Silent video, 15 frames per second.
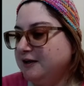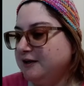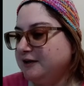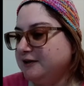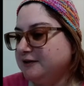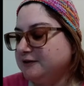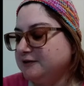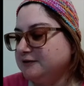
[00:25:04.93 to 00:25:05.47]

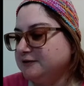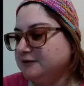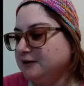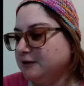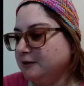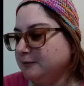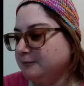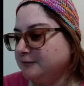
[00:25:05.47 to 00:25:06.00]
And
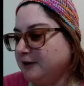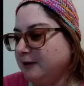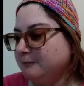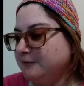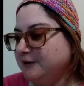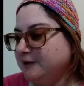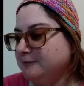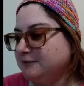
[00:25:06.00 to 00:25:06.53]
not
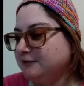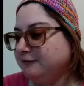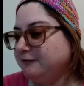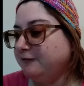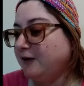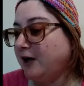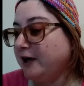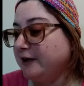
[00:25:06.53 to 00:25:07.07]
being able to
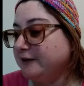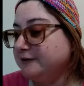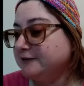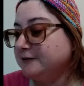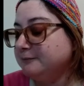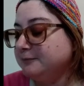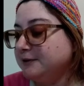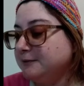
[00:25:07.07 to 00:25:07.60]
find
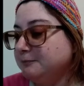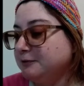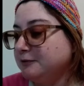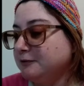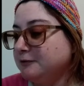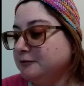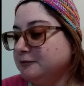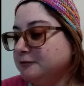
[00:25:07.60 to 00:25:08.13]
the
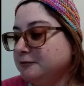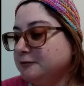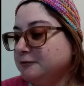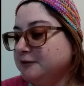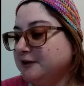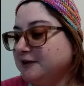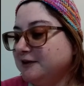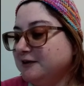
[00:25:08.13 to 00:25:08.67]
people who
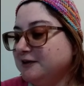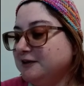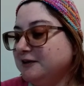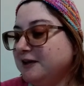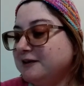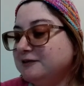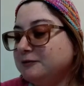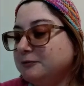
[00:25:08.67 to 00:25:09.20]
they can
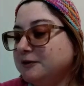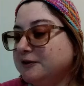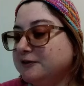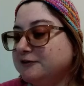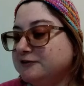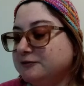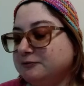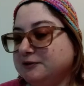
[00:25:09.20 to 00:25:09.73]
connect with
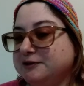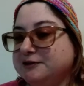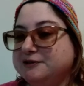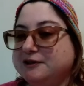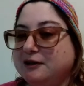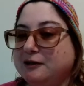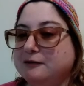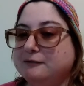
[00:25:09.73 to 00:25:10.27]
is really
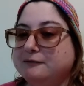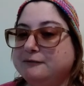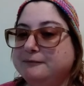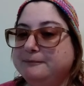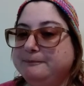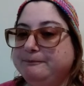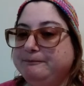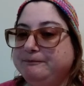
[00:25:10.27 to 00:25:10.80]
tough.
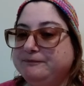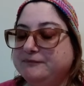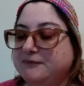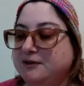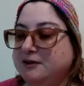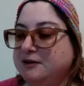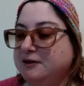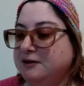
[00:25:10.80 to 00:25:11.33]

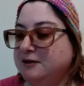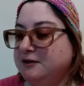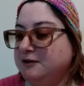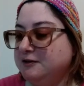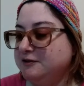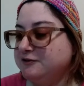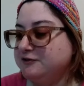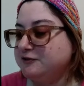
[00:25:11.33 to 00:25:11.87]

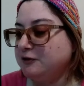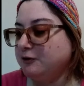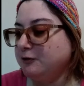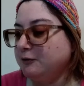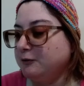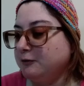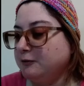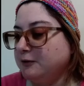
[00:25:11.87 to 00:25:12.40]

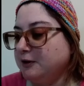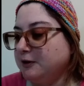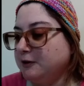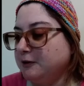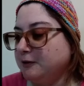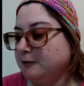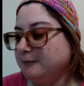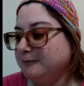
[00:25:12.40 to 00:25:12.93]
So
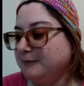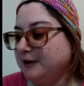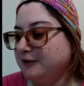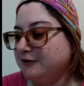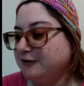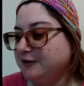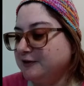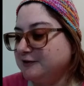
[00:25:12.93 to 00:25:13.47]
I
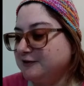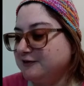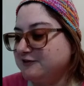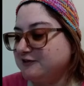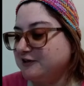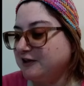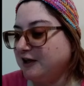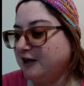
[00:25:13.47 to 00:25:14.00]
think this
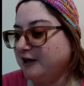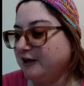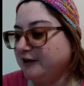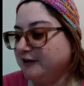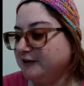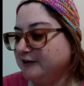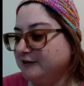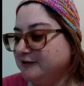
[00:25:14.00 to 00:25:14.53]

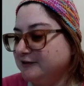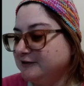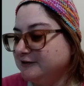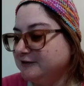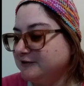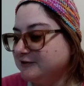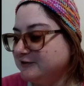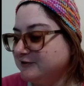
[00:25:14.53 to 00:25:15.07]
guy
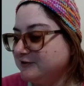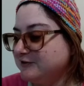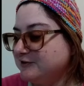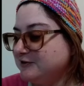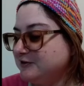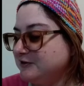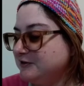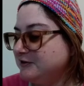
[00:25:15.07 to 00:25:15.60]

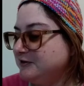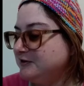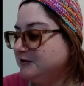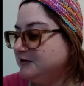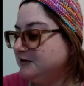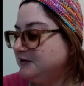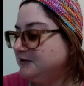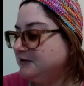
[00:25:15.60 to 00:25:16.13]
is
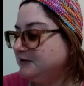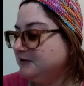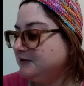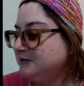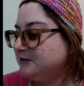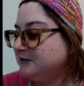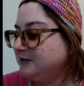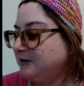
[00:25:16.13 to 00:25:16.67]

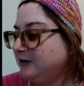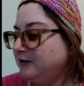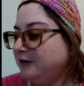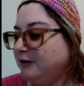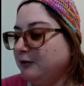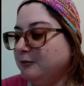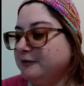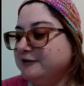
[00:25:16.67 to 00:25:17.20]
going to
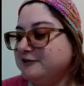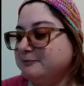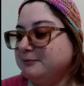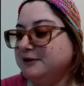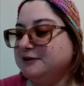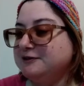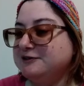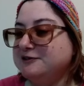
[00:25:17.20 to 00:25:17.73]
always
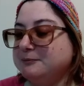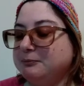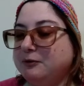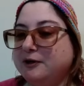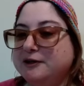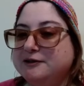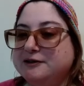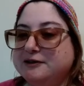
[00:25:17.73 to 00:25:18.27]
be
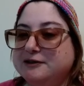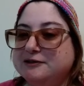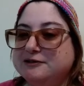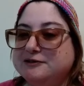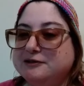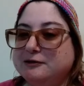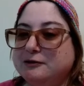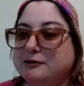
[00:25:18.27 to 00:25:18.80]
disappointed
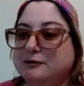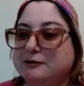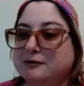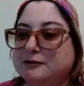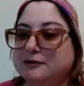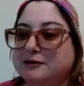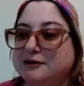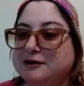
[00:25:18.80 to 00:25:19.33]

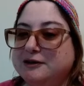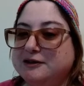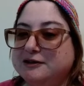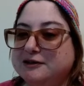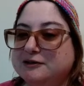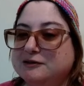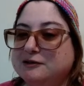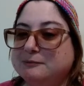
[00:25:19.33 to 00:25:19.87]
until he
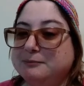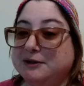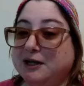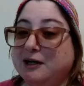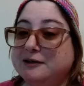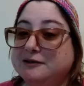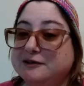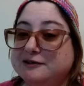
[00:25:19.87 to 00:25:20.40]
can look
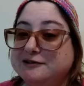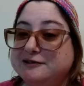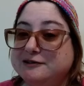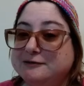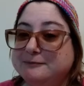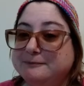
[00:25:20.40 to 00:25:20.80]
beyond this.